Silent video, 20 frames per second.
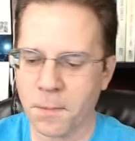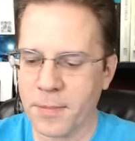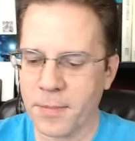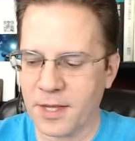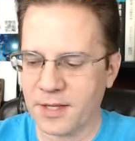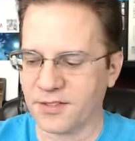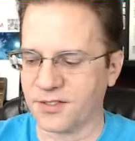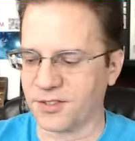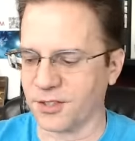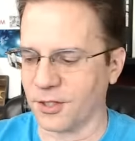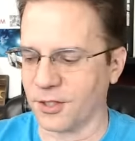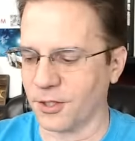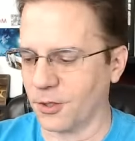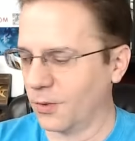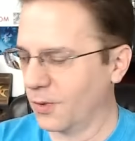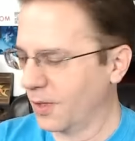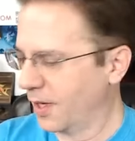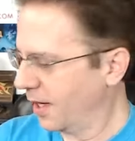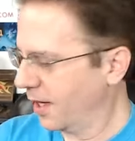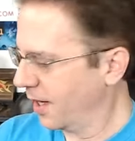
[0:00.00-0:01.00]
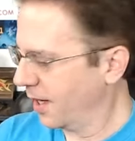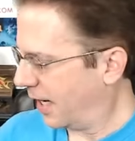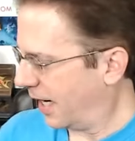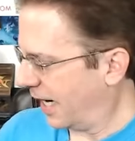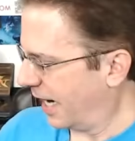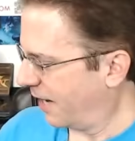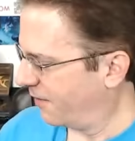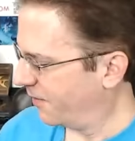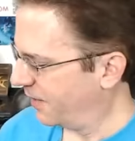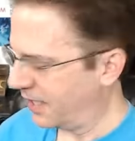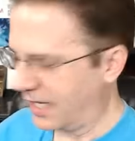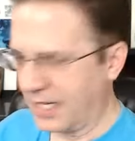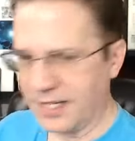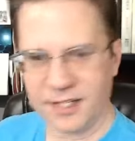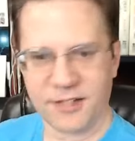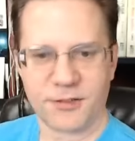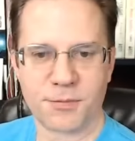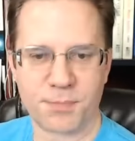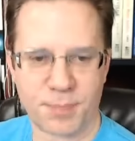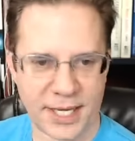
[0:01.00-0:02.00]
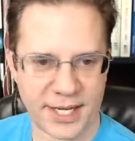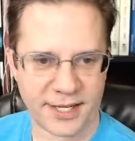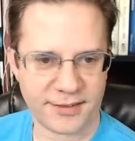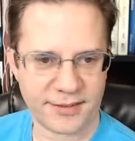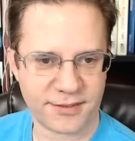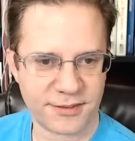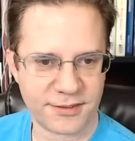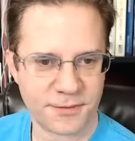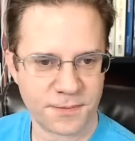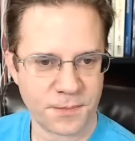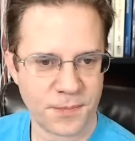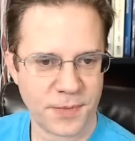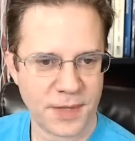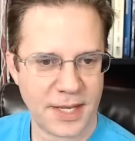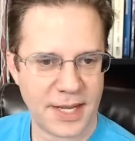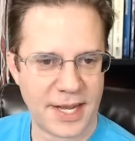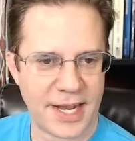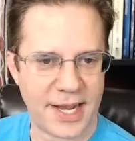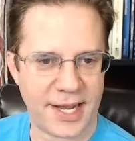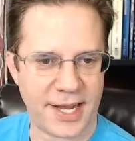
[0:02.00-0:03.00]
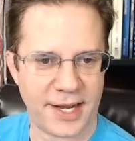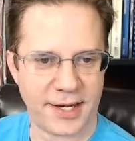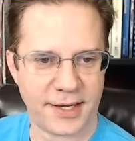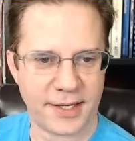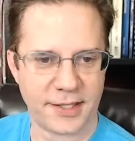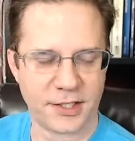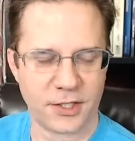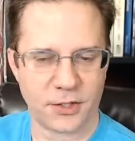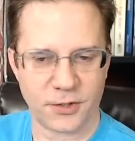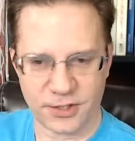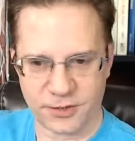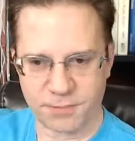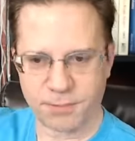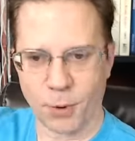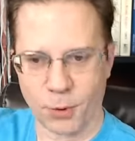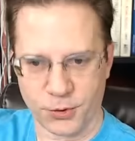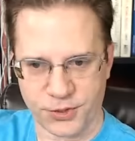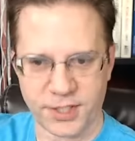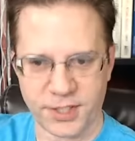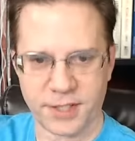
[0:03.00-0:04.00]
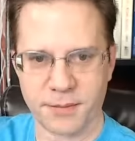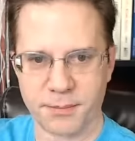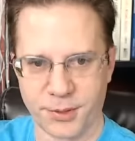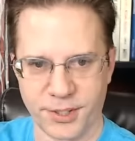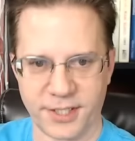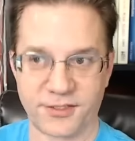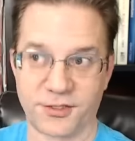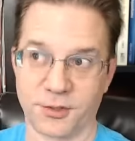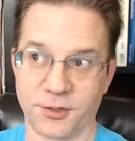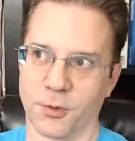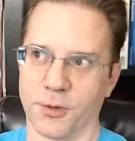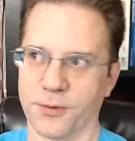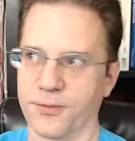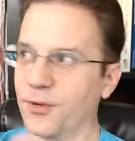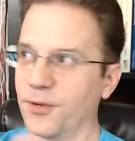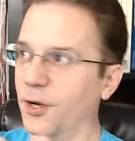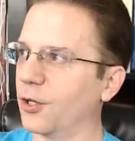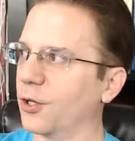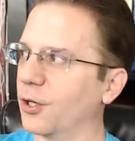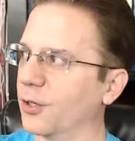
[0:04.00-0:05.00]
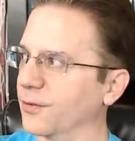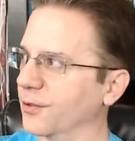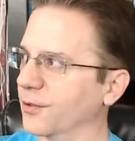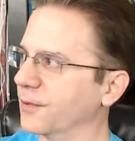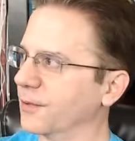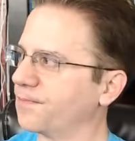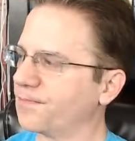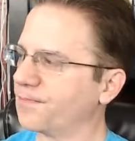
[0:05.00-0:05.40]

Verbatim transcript: So I have it in this base, and you know it's bolted in place so it won't fall over.